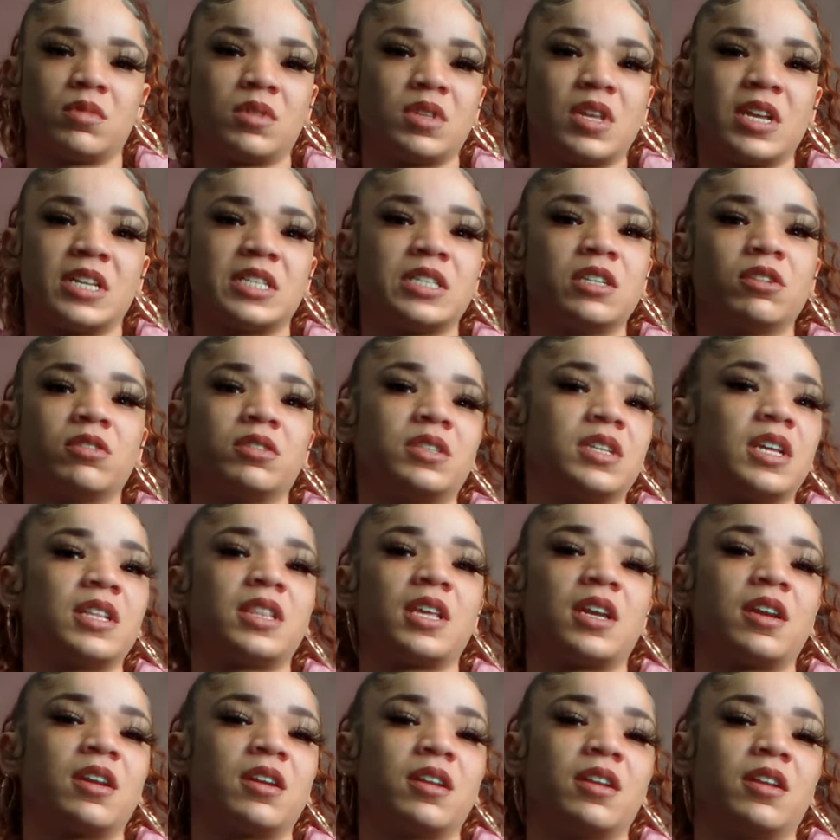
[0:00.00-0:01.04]
they still said
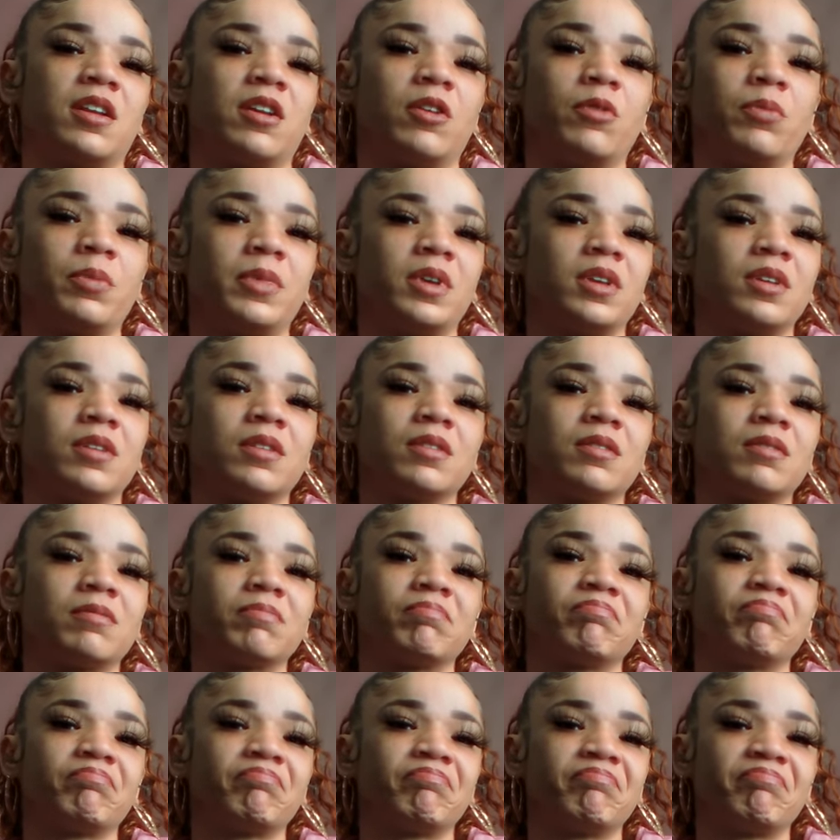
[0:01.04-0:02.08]
they couldn't help me.
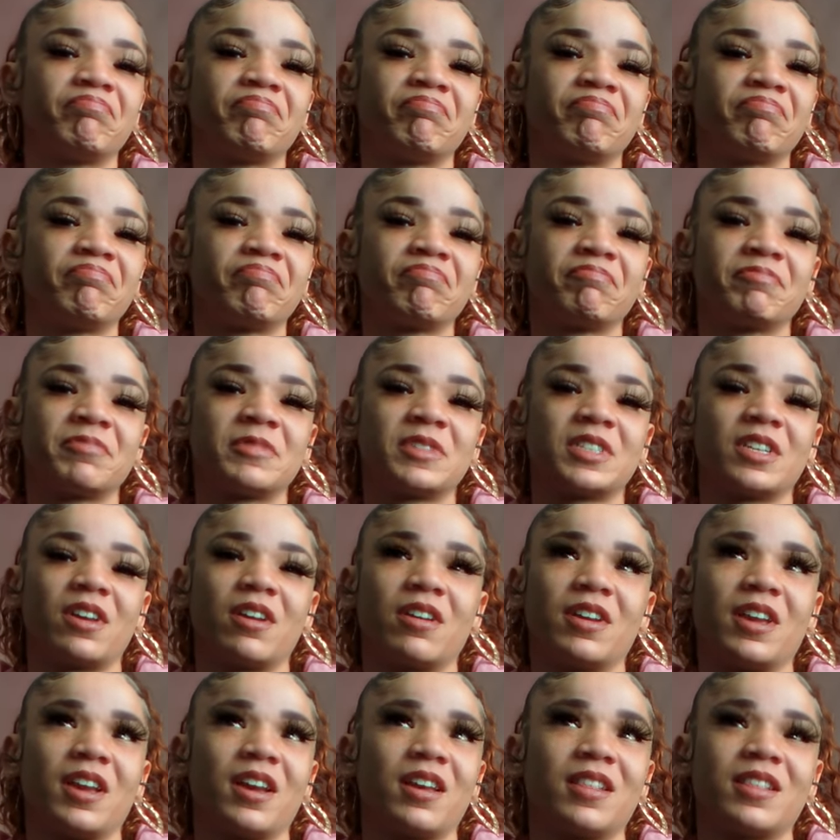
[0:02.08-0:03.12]

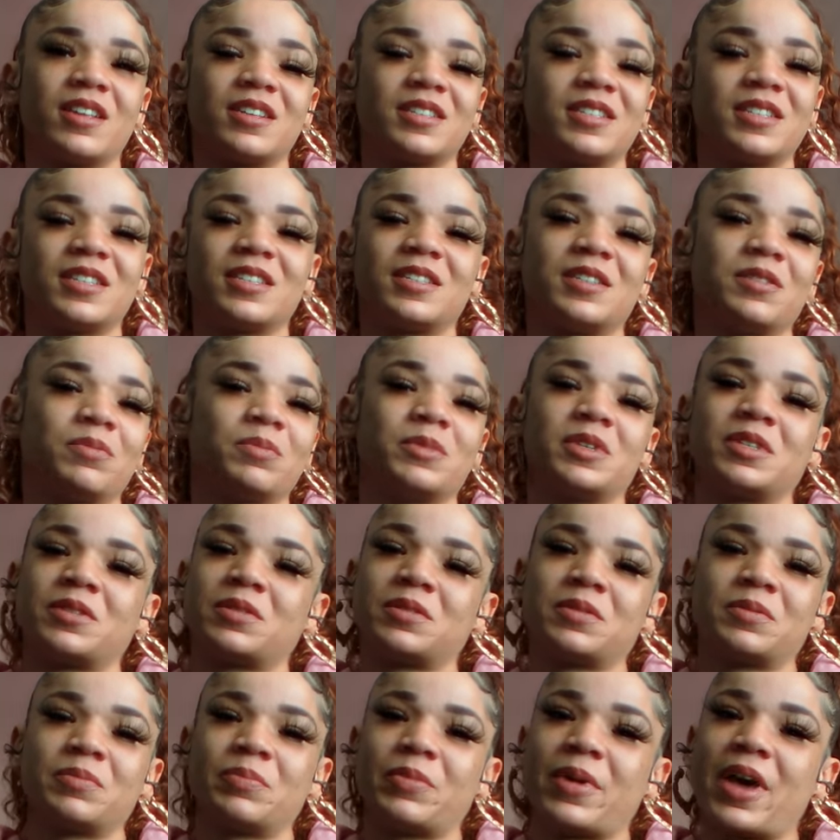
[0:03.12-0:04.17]
So yeah, the system
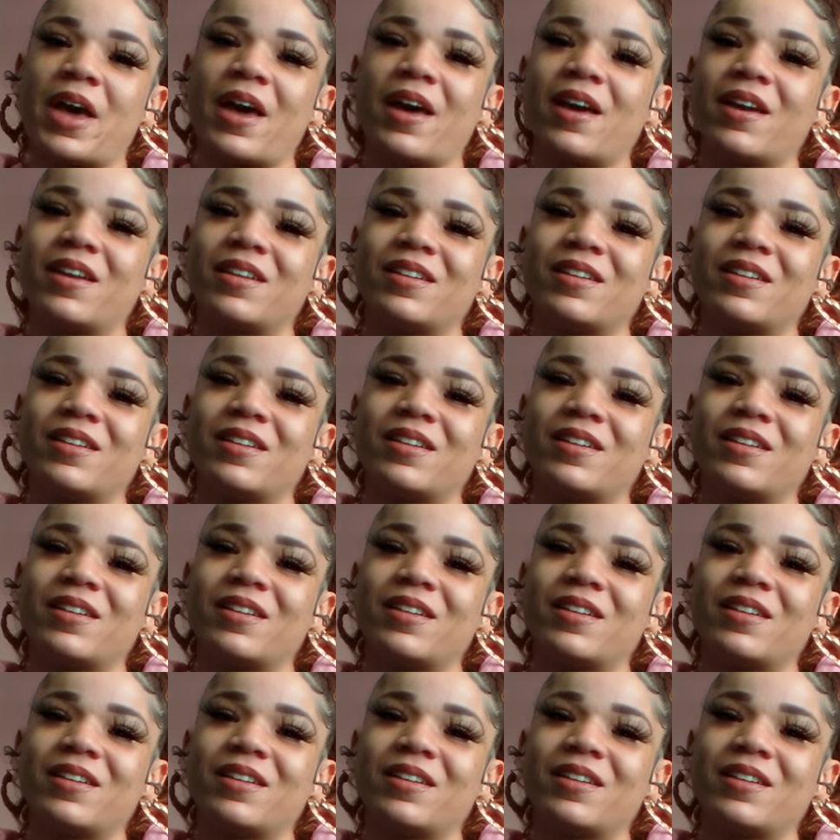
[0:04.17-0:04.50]
is bad.